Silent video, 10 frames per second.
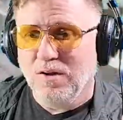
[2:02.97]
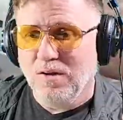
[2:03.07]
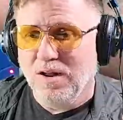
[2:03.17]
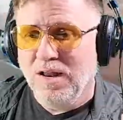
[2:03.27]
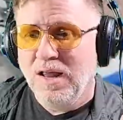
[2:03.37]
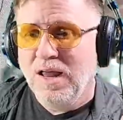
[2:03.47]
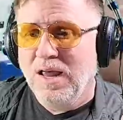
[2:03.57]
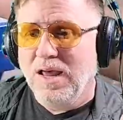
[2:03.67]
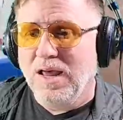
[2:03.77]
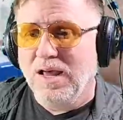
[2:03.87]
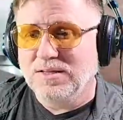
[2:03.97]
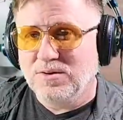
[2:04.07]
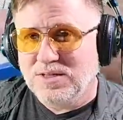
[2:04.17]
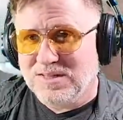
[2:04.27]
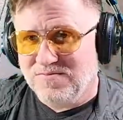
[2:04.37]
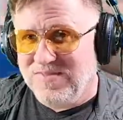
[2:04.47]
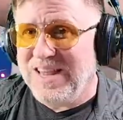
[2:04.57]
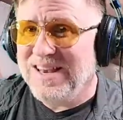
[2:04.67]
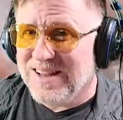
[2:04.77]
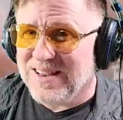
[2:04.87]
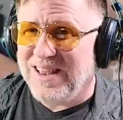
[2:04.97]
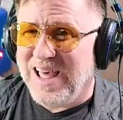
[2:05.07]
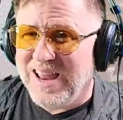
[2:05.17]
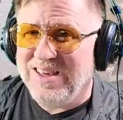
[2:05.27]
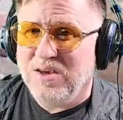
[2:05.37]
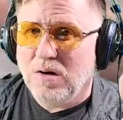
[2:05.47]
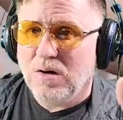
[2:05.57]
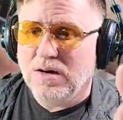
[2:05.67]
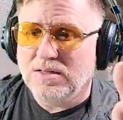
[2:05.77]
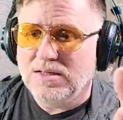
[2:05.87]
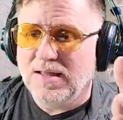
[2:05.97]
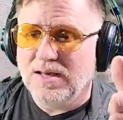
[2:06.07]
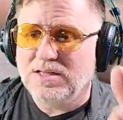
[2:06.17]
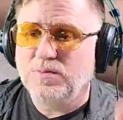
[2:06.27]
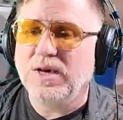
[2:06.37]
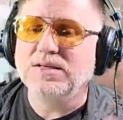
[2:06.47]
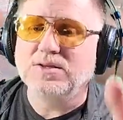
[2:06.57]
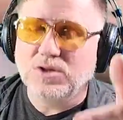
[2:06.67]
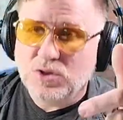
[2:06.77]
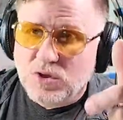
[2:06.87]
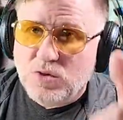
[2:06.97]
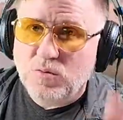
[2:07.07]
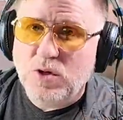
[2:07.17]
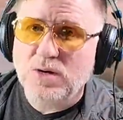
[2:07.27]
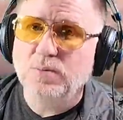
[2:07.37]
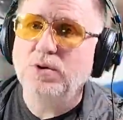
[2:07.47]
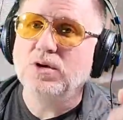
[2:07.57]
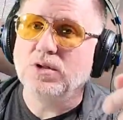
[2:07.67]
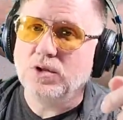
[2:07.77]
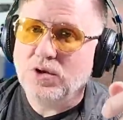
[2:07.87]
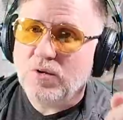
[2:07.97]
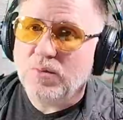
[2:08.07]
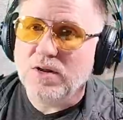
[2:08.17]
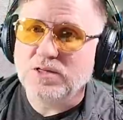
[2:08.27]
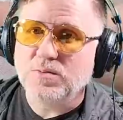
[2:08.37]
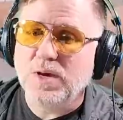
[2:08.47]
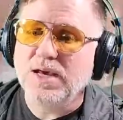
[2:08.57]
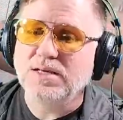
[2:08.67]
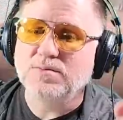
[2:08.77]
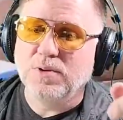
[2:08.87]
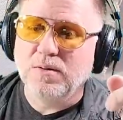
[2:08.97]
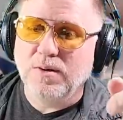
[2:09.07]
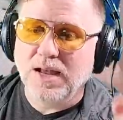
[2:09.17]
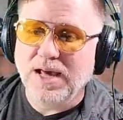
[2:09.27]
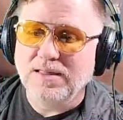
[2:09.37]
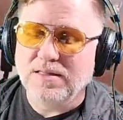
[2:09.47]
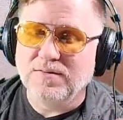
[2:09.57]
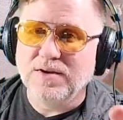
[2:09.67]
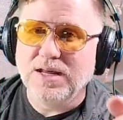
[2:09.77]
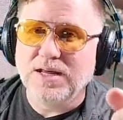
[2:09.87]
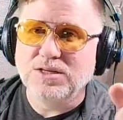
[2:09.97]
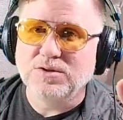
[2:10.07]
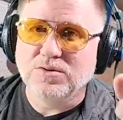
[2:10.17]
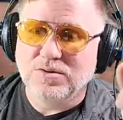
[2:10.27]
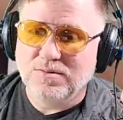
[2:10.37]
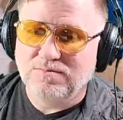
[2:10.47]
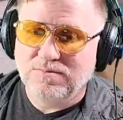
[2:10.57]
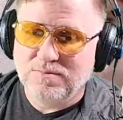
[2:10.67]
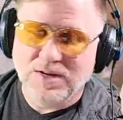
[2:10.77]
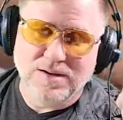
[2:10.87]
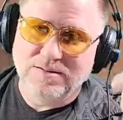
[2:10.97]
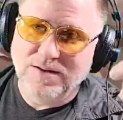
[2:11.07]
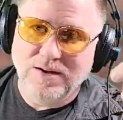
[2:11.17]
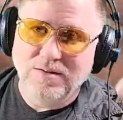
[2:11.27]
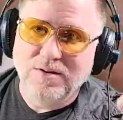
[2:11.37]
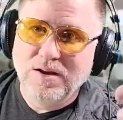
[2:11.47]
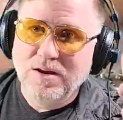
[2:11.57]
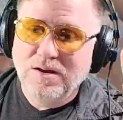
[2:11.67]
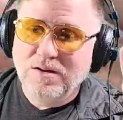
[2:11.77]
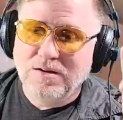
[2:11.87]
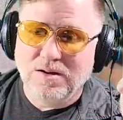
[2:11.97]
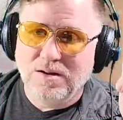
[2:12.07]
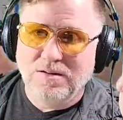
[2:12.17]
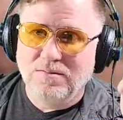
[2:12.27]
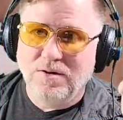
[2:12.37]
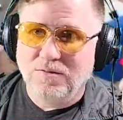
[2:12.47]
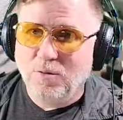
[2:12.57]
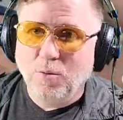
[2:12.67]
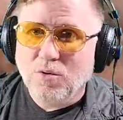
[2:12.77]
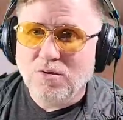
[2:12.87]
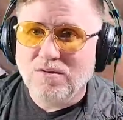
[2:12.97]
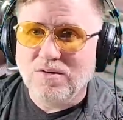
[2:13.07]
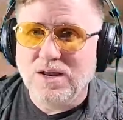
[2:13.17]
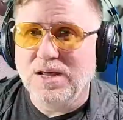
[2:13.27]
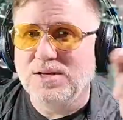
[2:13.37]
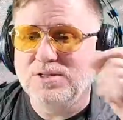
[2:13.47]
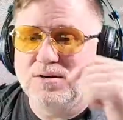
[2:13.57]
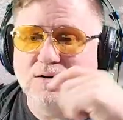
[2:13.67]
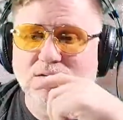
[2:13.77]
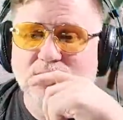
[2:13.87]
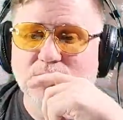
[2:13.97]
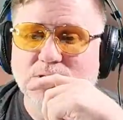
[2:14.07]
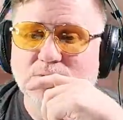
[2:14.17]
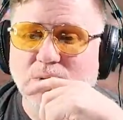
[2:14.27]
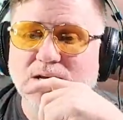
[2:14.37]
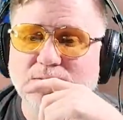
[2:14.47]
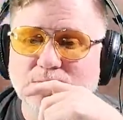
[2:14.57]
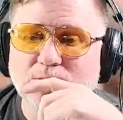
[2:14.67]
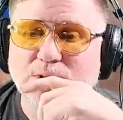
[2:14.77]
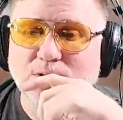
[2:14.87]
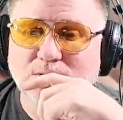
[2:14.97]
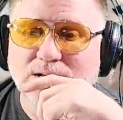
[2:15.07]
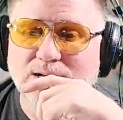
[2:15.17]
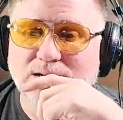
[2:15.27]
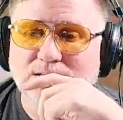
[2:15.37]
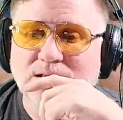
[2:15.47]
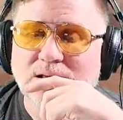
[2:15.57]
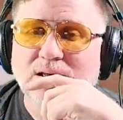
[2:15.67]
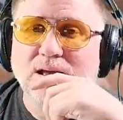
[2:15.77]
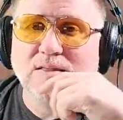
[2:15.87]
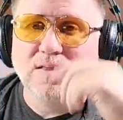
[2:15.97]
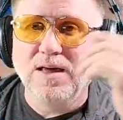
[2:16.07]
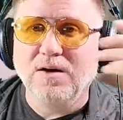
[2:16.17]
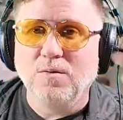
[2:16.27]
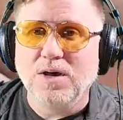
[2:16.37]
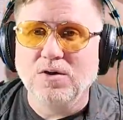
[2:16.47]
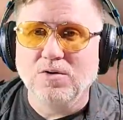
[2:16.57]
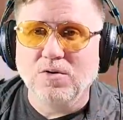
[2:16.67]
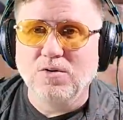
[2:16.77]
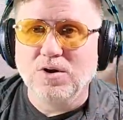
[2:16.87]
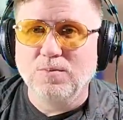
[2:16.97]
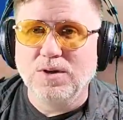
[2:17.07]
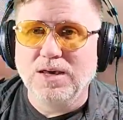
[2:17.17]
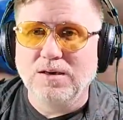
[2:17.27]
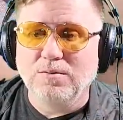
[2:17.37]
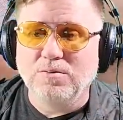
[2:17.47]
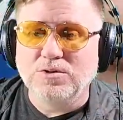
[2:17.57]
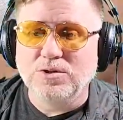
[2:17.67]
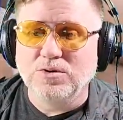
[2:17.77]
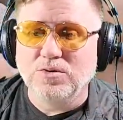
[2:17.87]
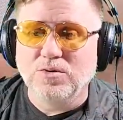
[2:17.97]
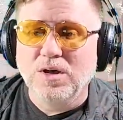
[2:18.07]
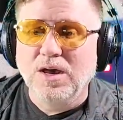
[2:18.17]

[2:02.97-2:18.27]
on it, and so it's feeding a lot of yarn inside that space. So you do want to put a little bit of space, probably an 1/8 of an inch or a quarter of an inch on space between your lines, and then that way you're going to be able to